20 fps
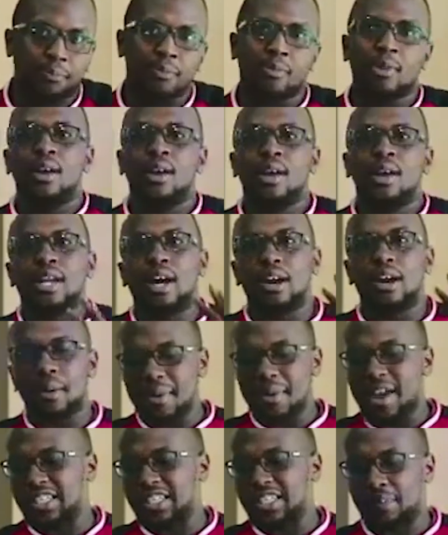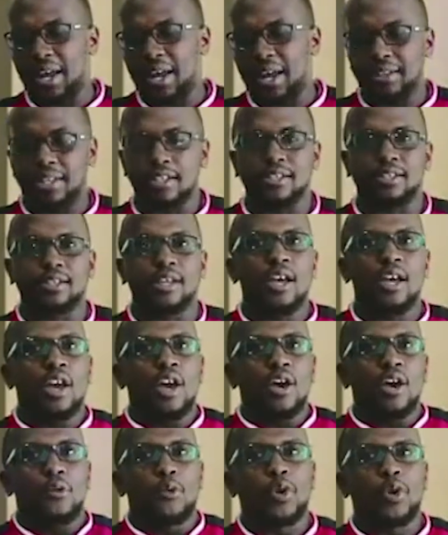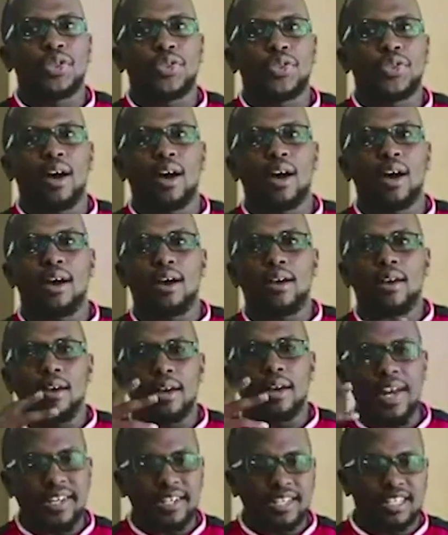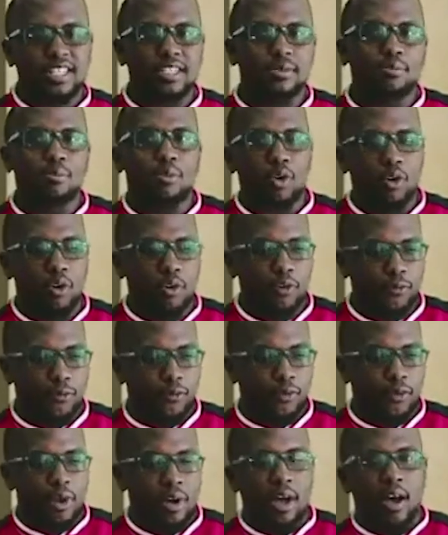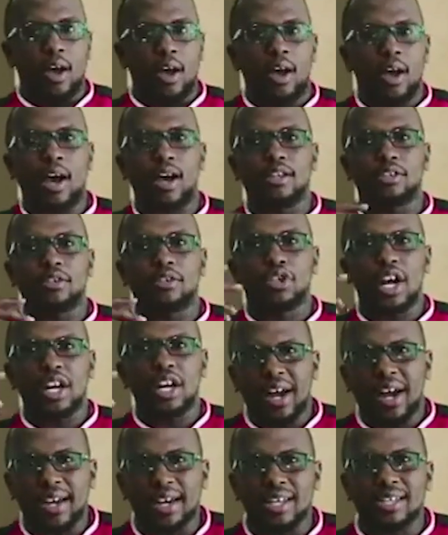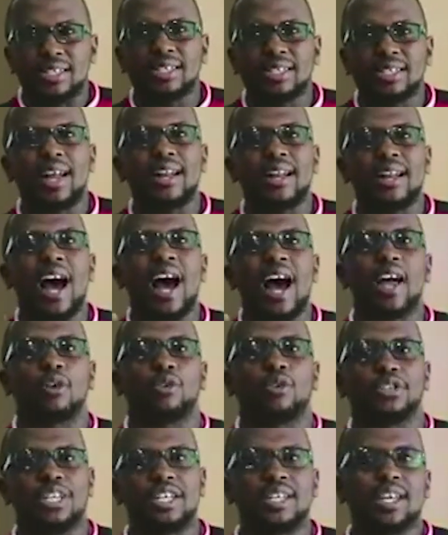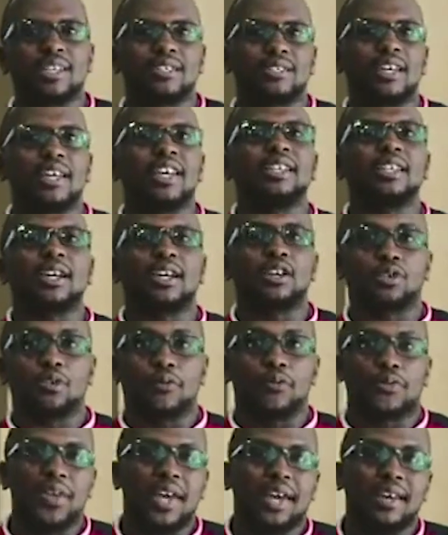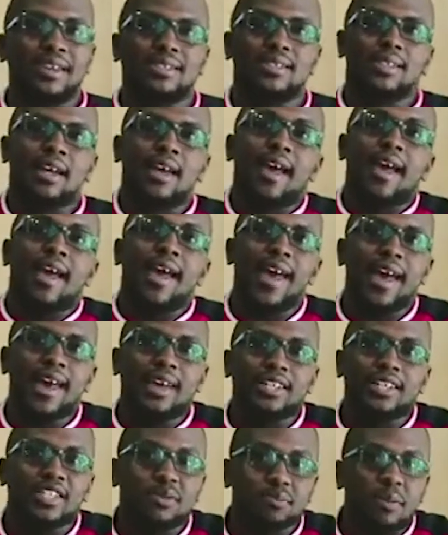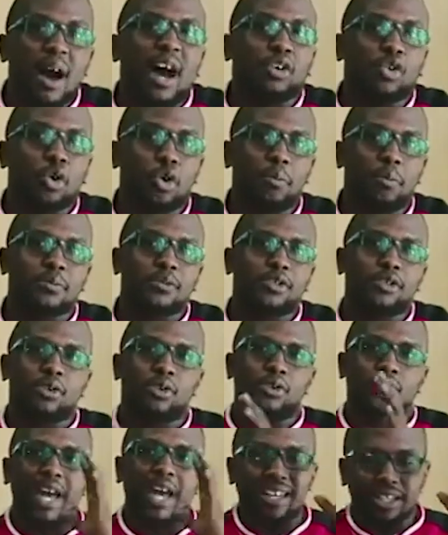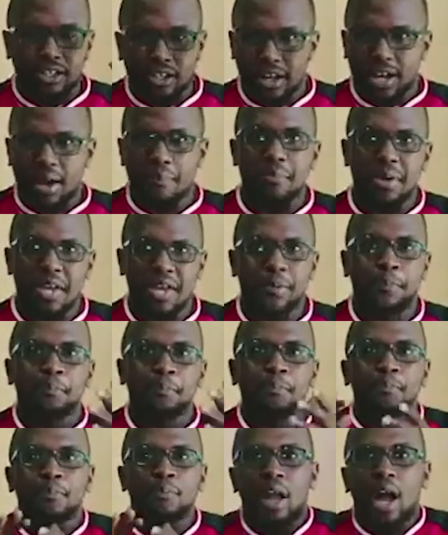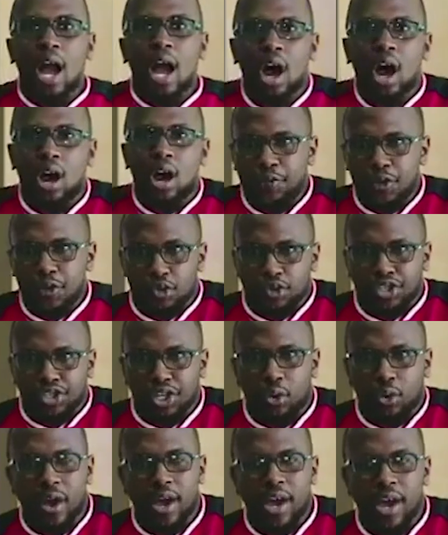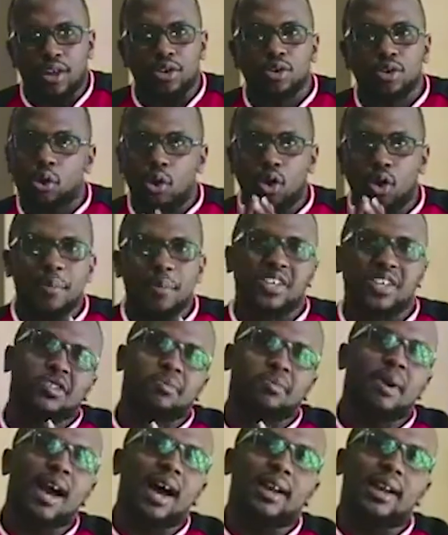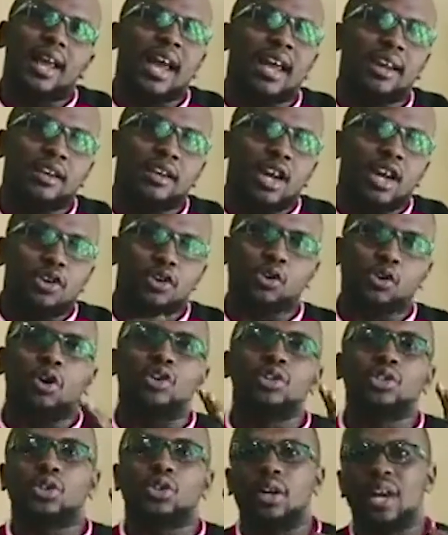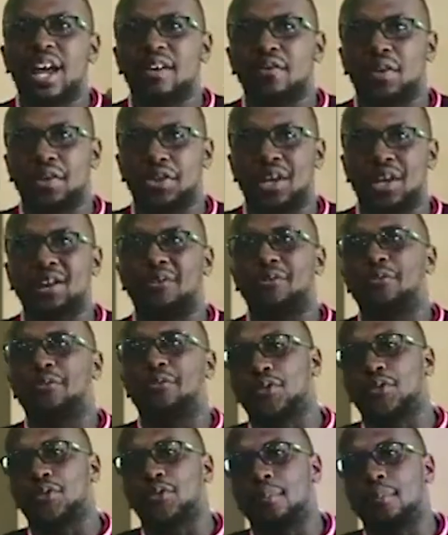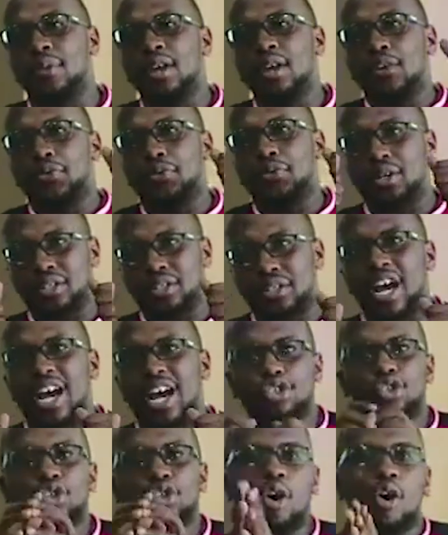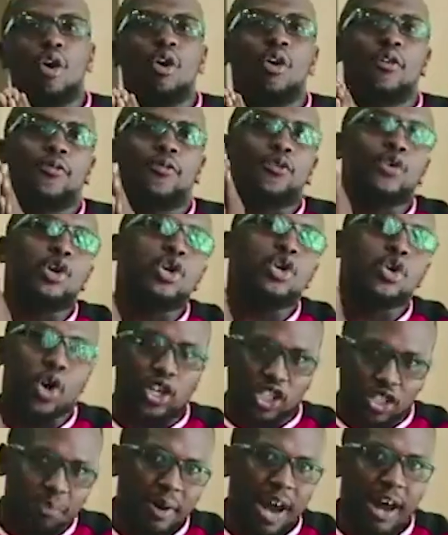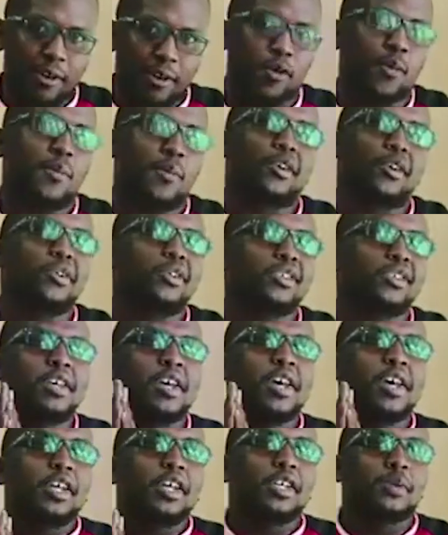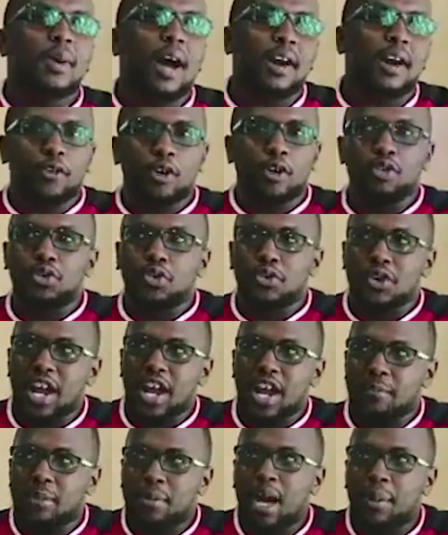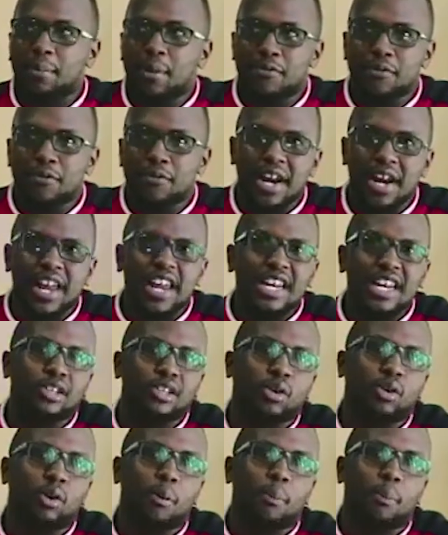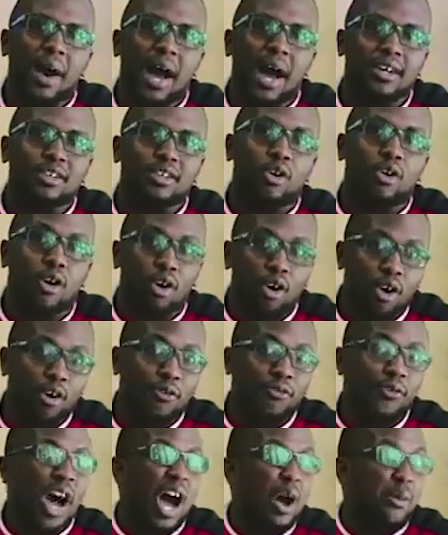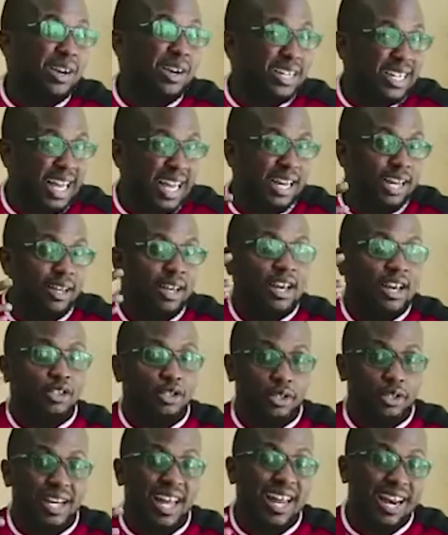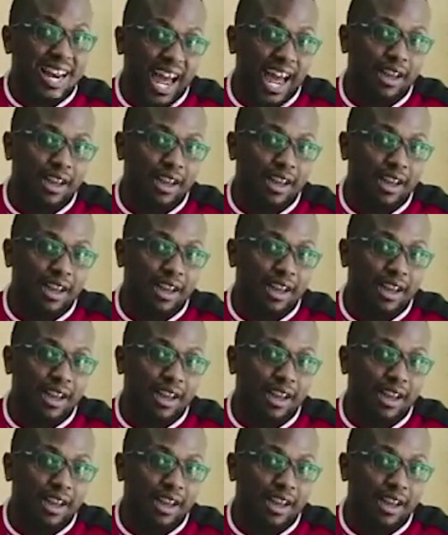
Now, let me explain this. With the latest move, uh, trying to understand I O T, that's the Internet of Things, and smart homes, you know, that's going to be our future, where your home is smart and you control everything from the touch of your smartphone, because smartphones today have become a very integral part of our day-to-day lives.